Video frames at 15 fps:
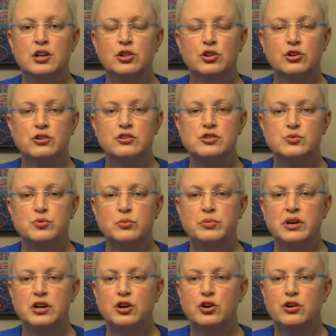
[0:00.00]
Learners will
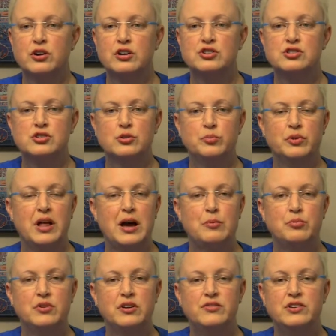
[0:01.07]
be encouraged to apply
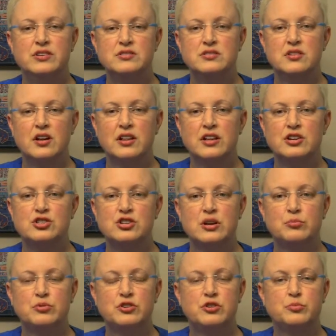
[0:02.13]
previous knowledge
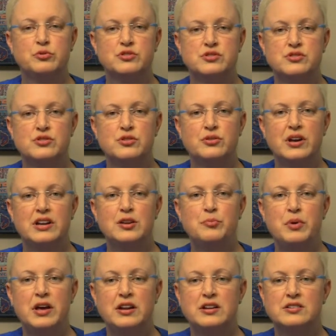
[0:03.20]
and to pursue
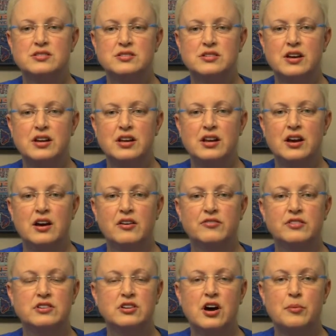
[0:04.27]
independent study
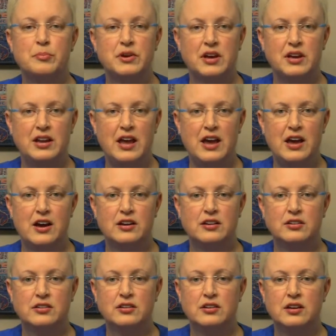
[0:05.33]
of the topic at
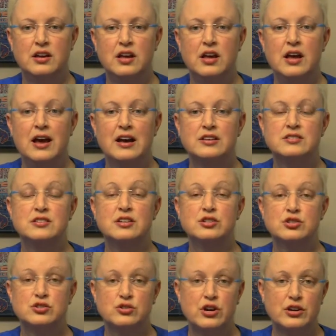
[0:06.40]
hand. As the
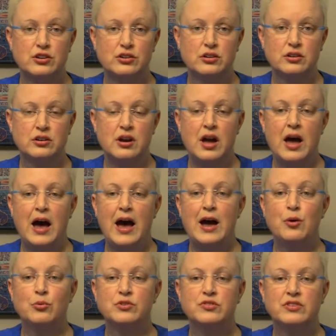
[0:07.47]
instructor, I
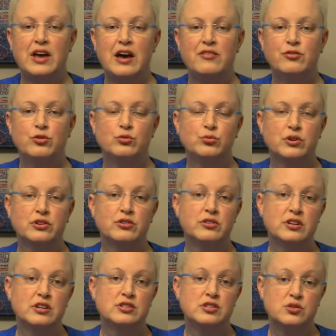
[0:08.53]
will scaffold rather
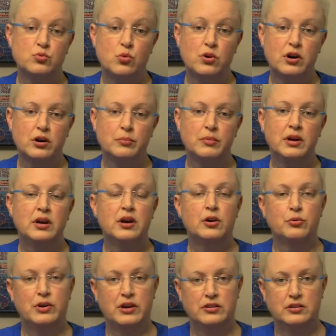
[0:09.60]
than swarm
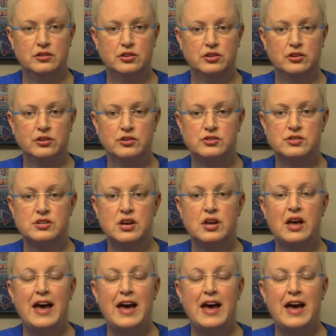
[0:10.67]
around the learners,